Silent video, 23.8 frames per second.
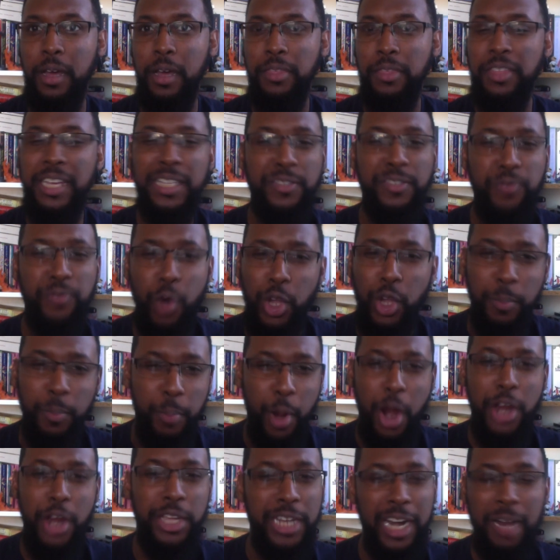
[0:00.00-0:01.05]
Things Fall
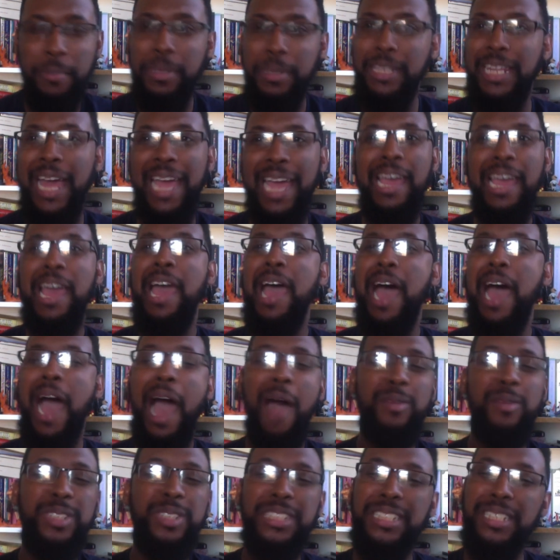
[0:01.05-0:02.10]
Apart. You know what I mean? Like I
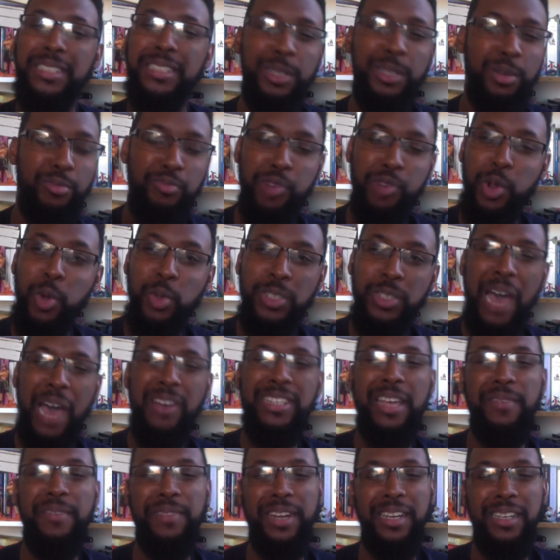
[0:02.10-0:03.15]
was listening to The Roots. I was
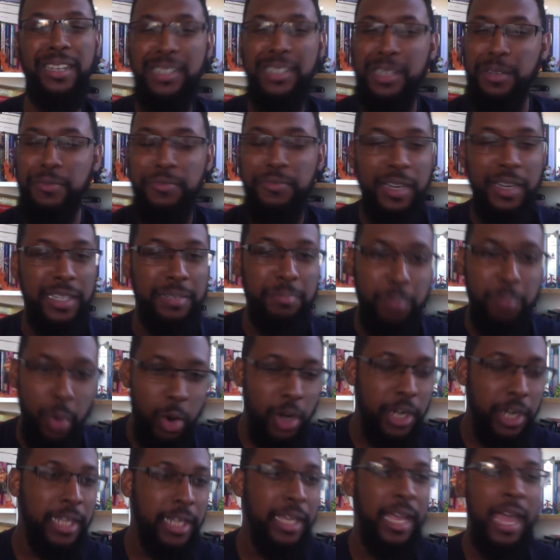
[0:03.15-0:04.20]
having a good fucking
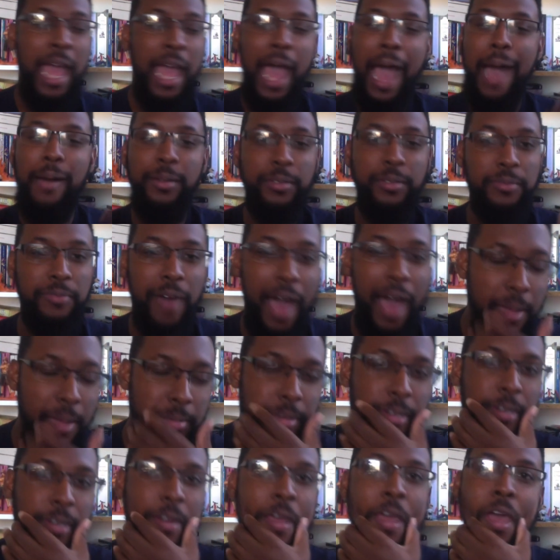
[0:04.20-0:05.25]
morning. I was
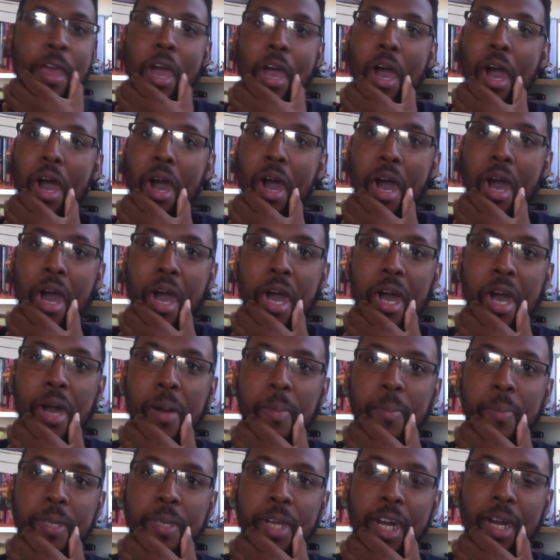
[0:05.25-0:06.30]
vibing. You know
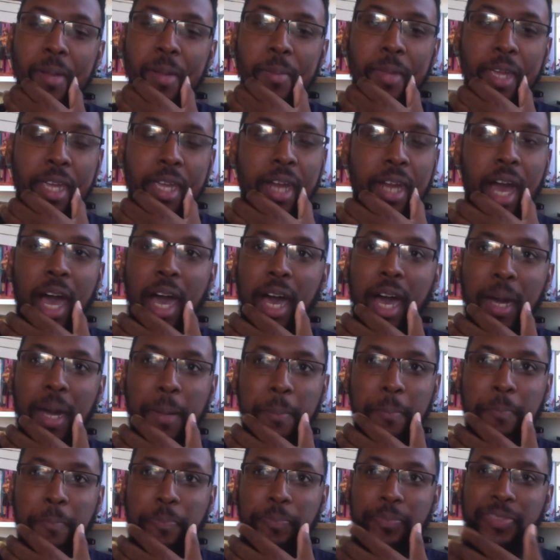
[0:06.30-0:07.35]
what I mean?
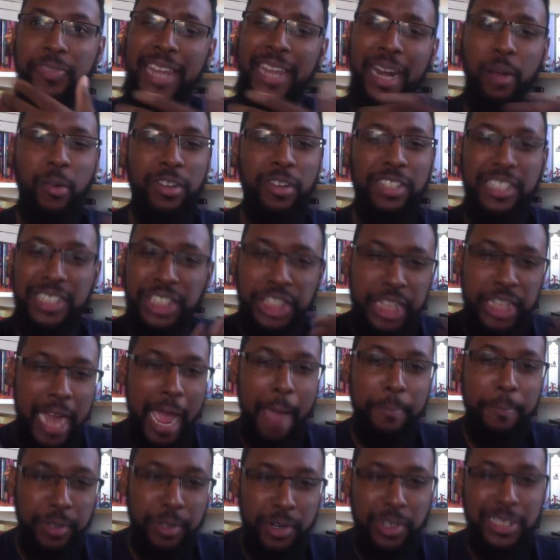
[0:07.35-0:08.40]
Then I read these
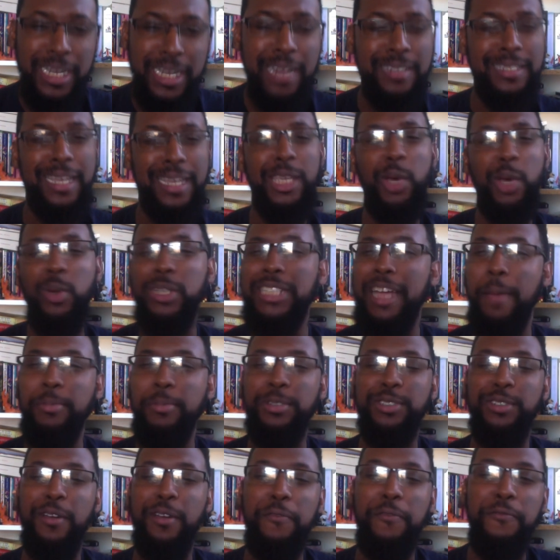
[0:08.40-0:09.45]
chapters, and I was like, yo, these
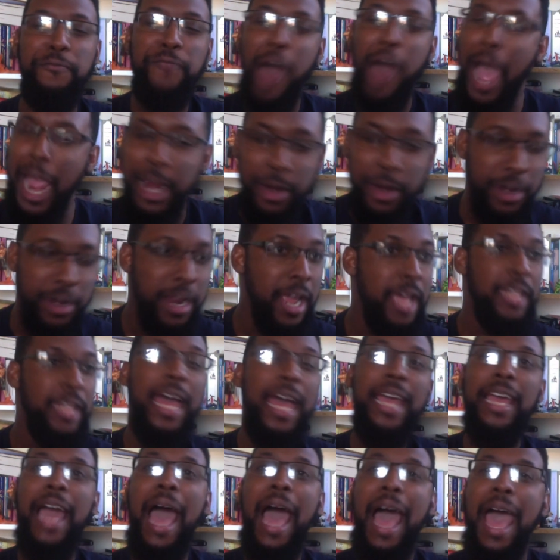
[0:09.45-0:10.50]
chapters are fire.
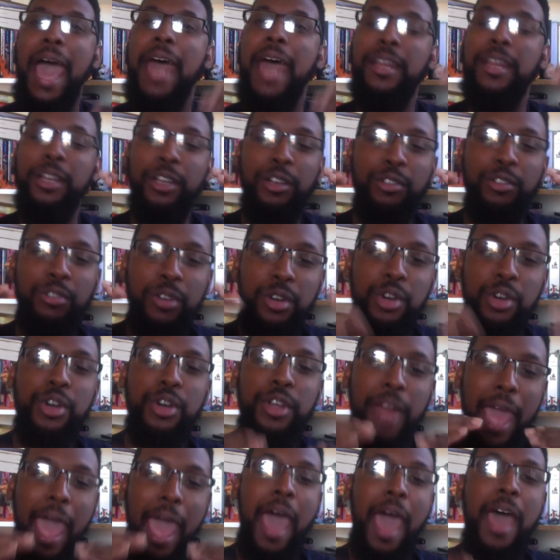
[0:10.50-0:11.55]
Like I had a
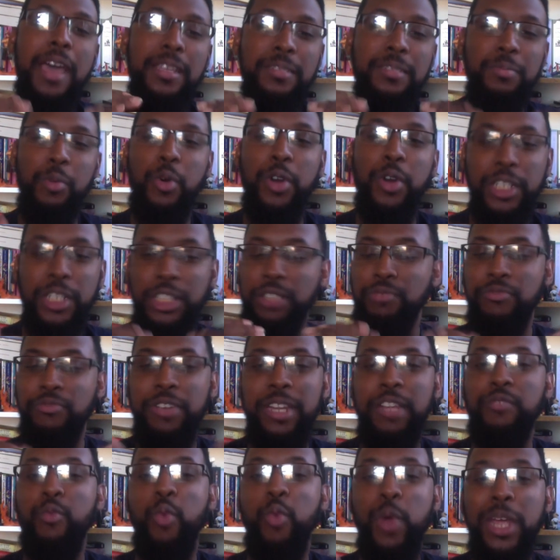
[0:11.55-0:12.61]
good ass morning just
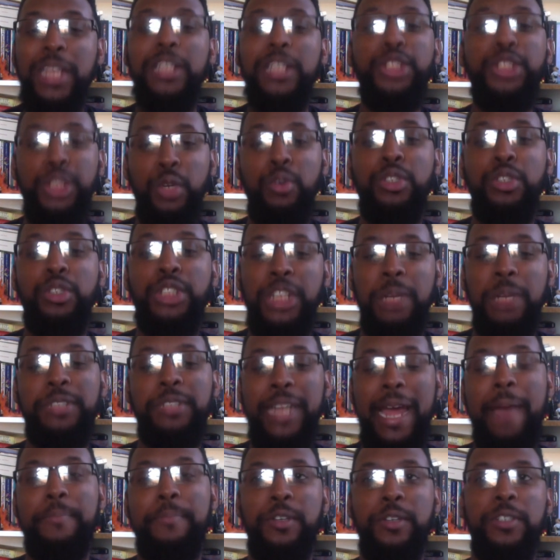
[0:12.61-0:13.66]
reading Weekly Shonen Jump
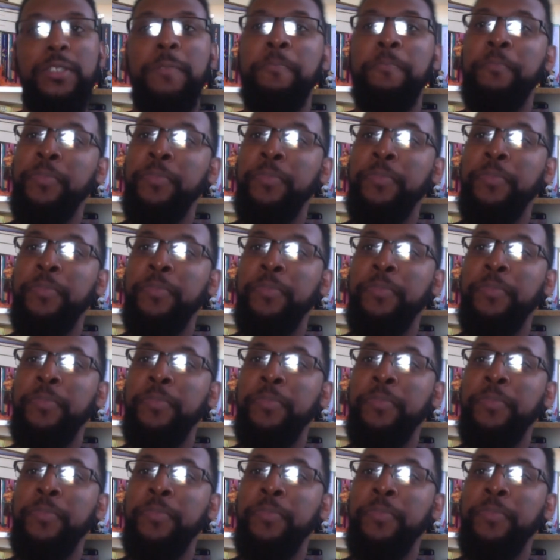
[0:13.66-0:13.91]
chapters.